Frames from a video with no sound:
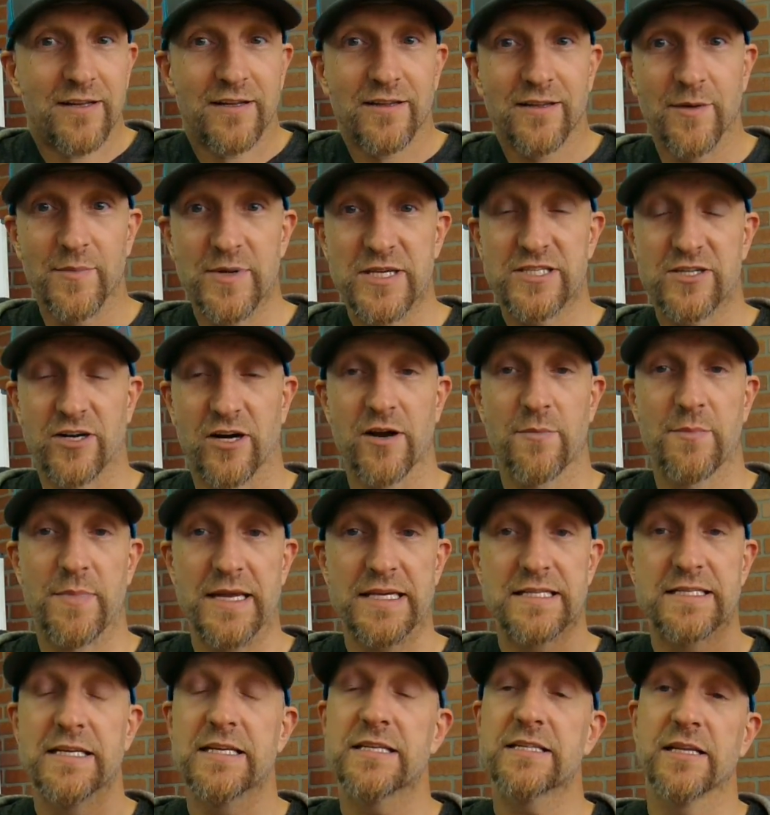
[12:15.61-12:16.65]
let me start a
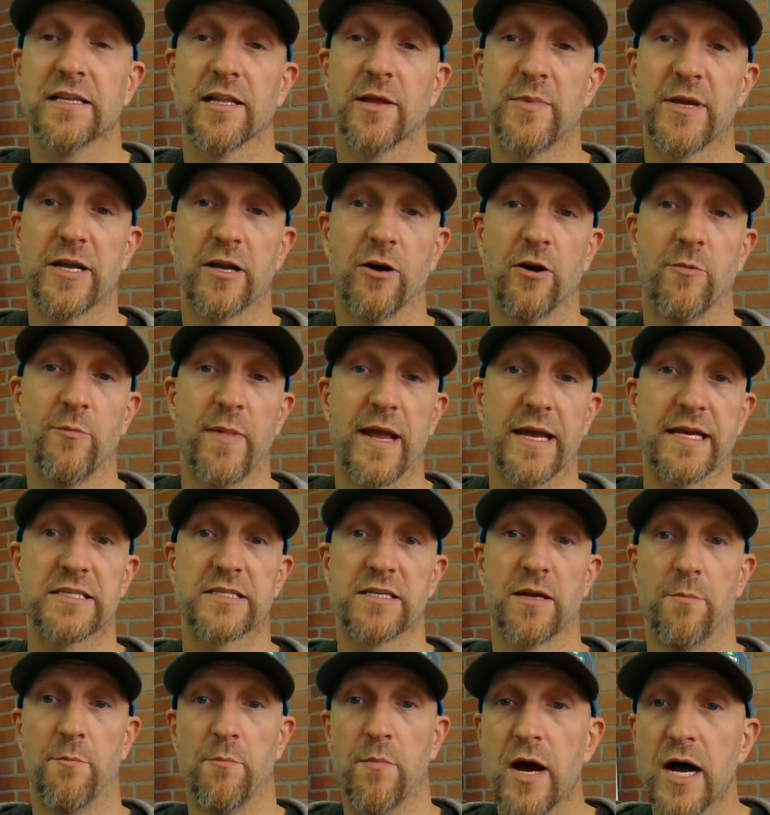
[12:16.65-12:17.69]
business and let me go make
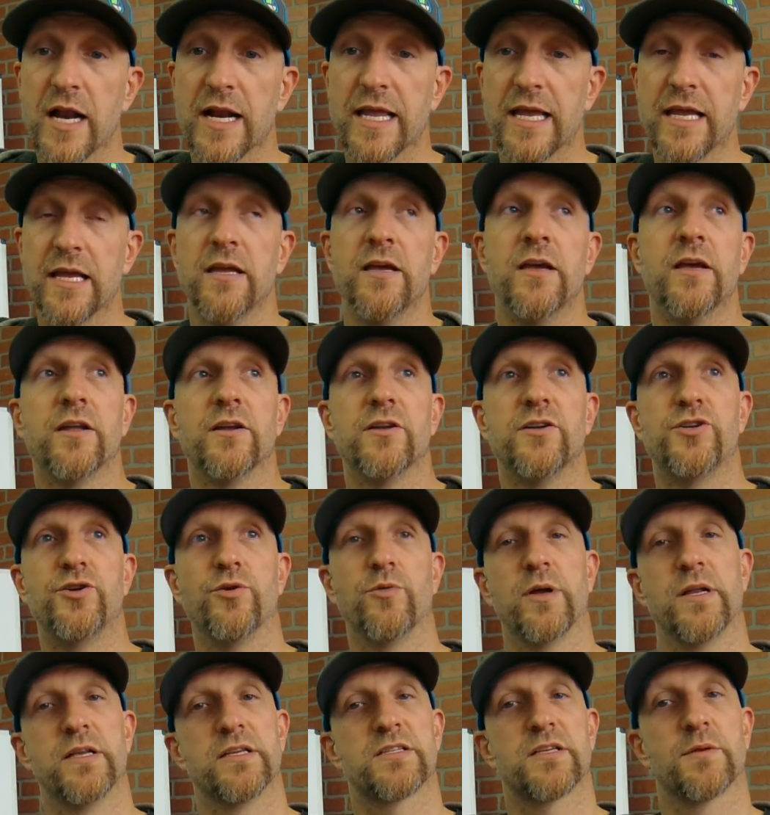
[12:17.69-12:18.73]
some money
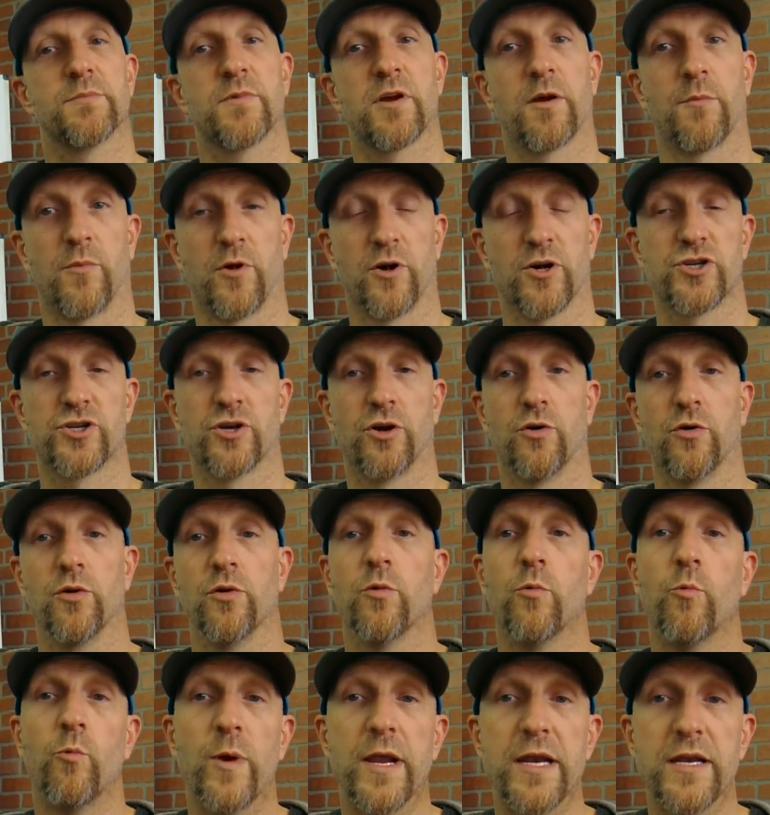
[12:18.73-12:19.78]
doing some
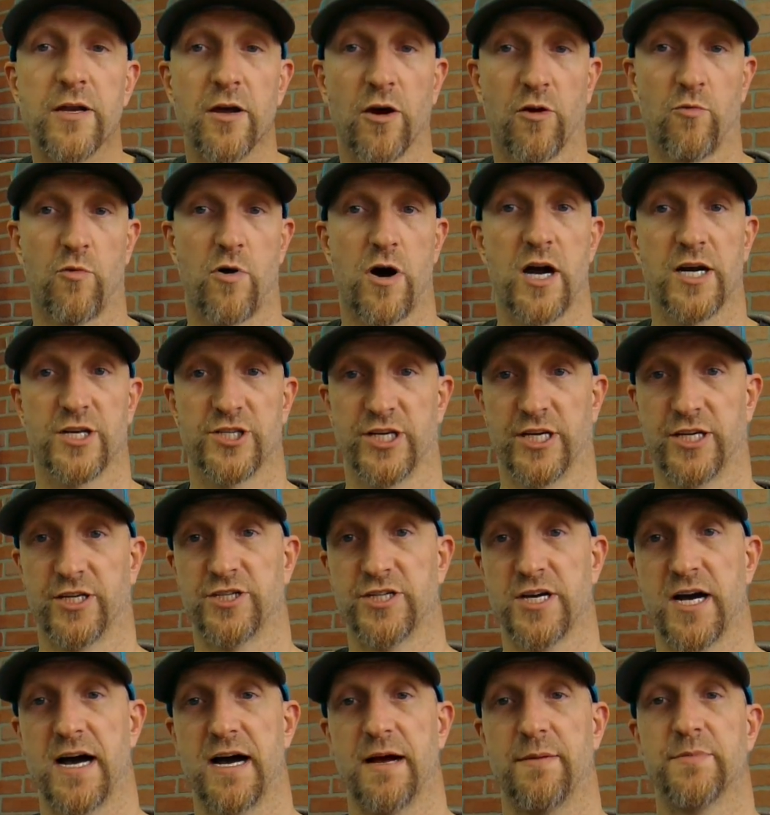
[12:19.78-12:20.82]
commercial window washing
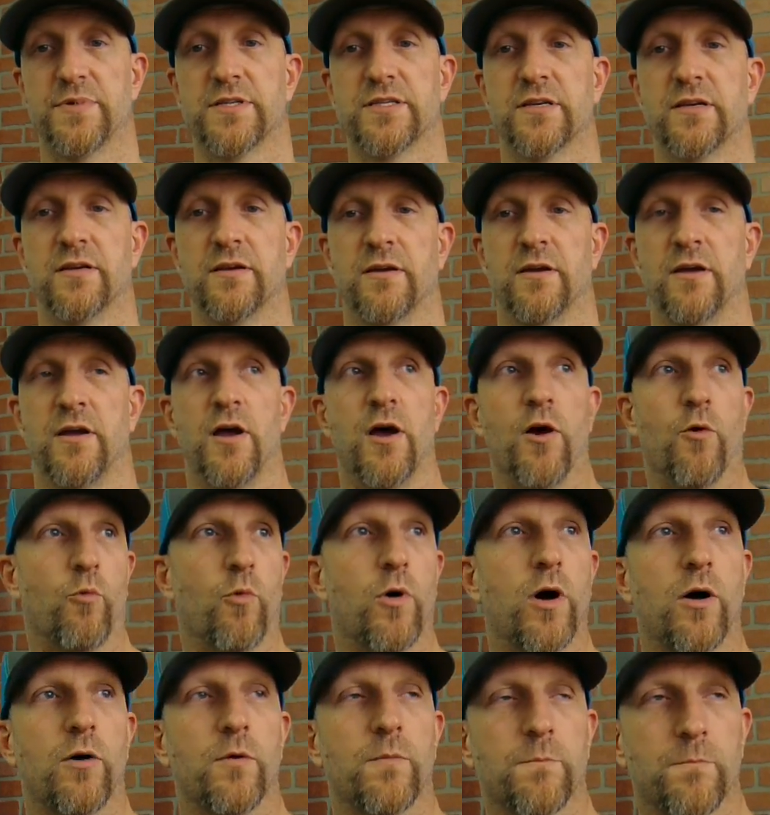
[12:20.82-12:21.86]
jobs.
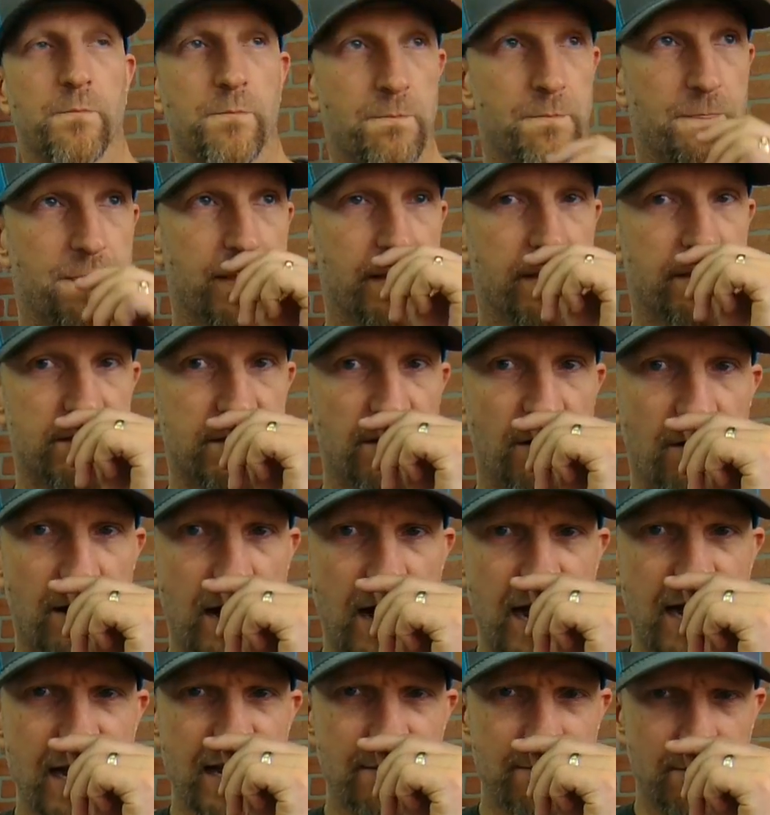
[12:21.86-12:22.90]
Well, so
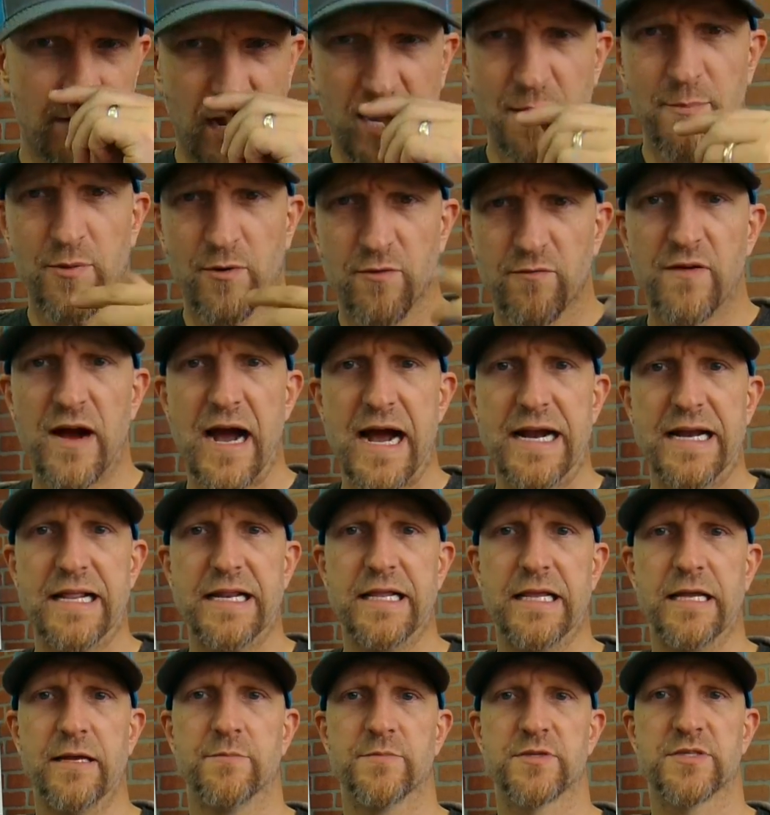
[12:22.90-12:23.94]
I
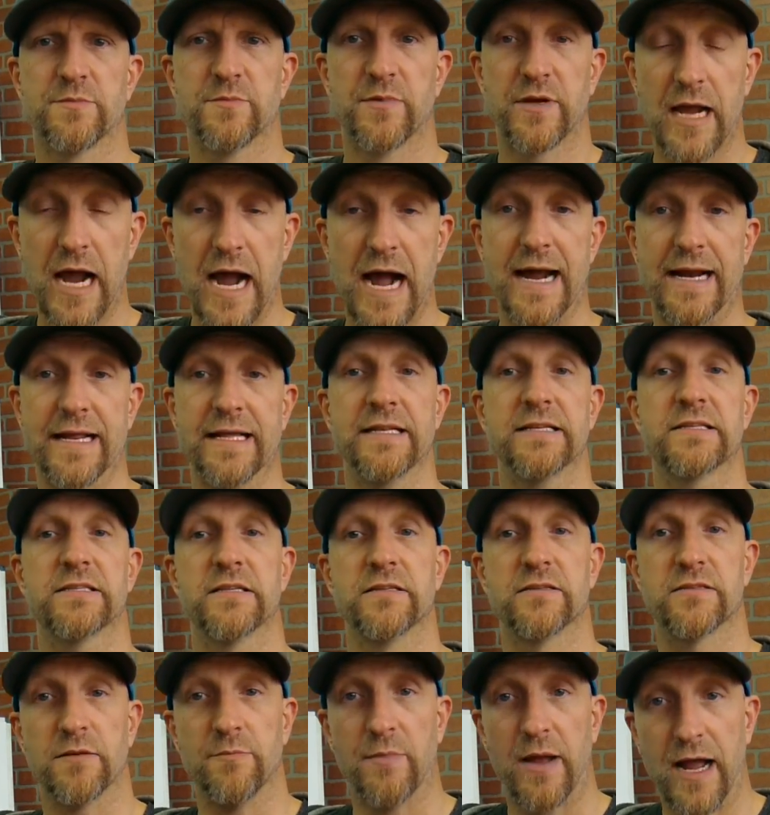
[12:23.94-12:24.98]
provided him some guidance
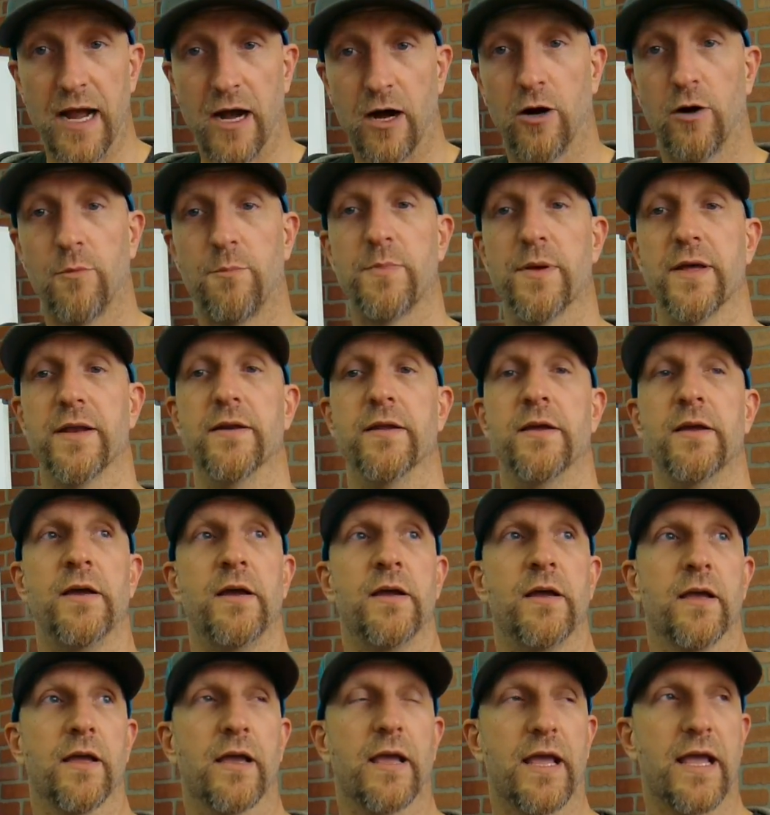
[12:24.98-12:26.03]
and some help
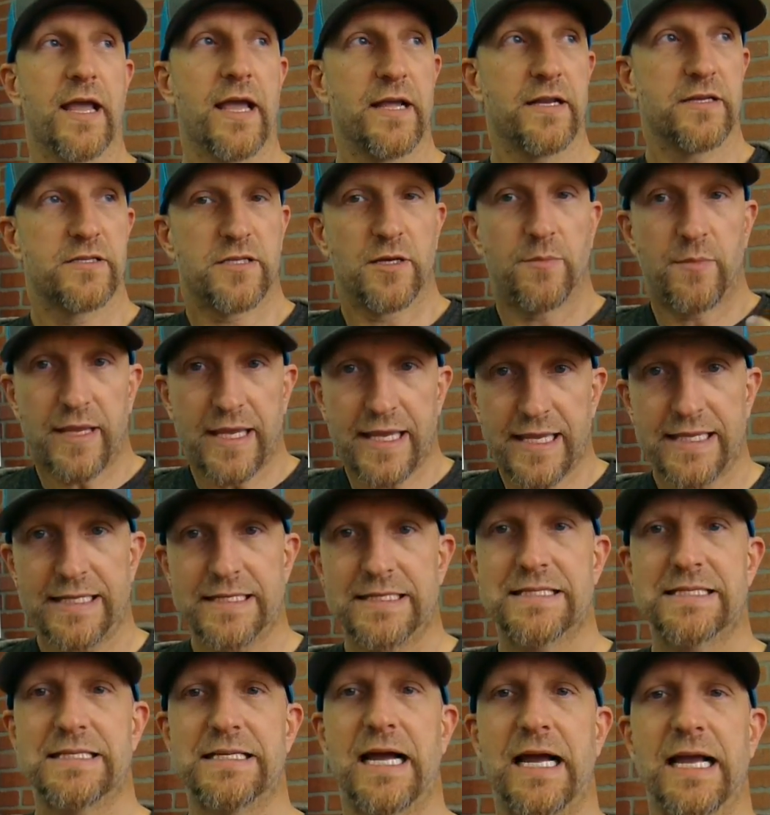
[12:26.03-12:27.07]
and some
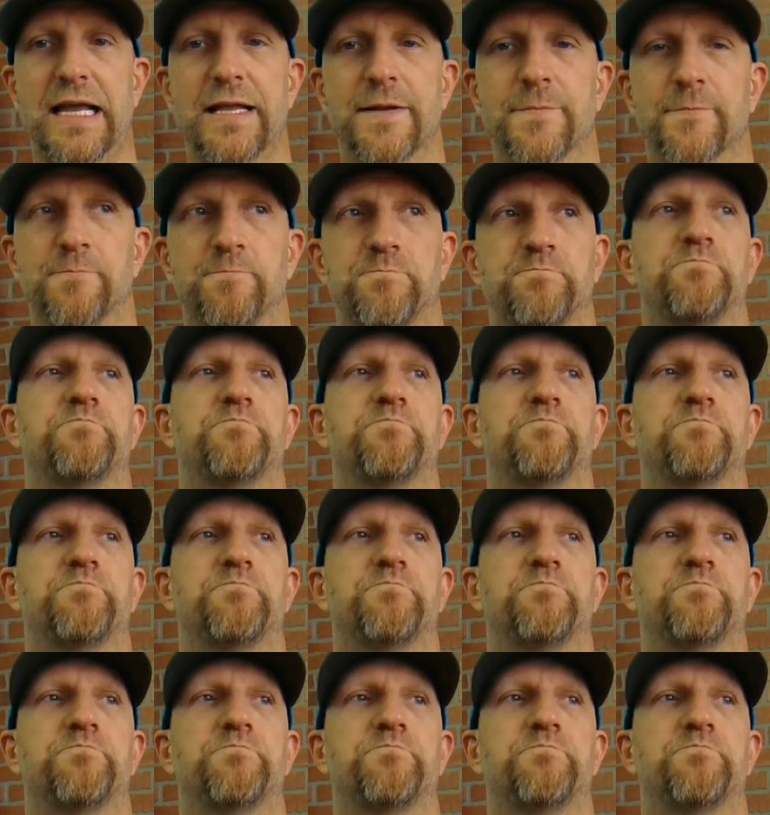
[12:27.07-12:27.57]
insight.